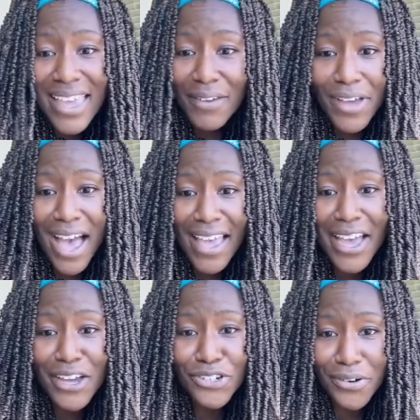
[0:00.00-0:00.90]
give
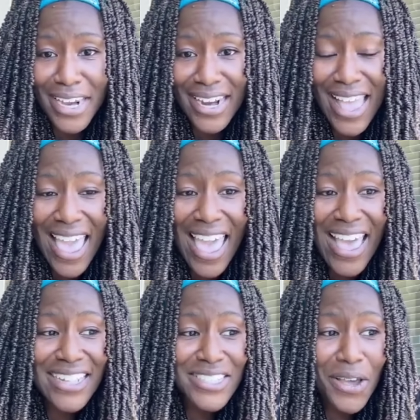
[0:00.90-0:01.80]
Kaya a treat.
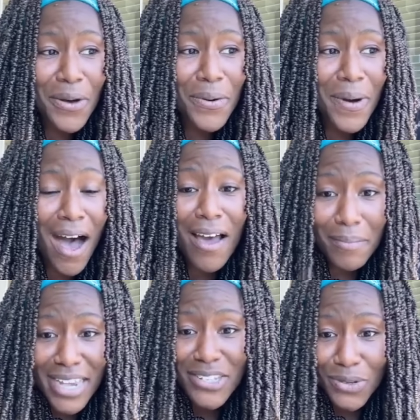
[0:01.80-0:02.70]
And so
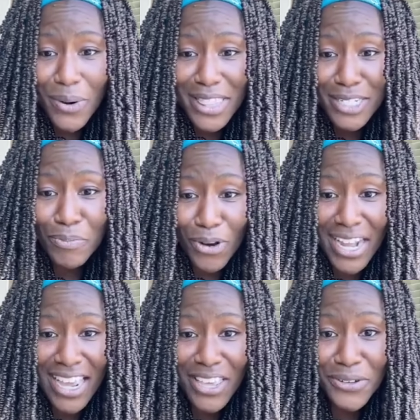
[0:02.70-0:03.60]
on my story this
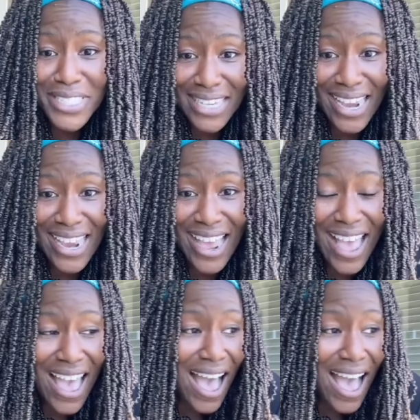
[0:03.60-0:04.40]
morning, you'll see,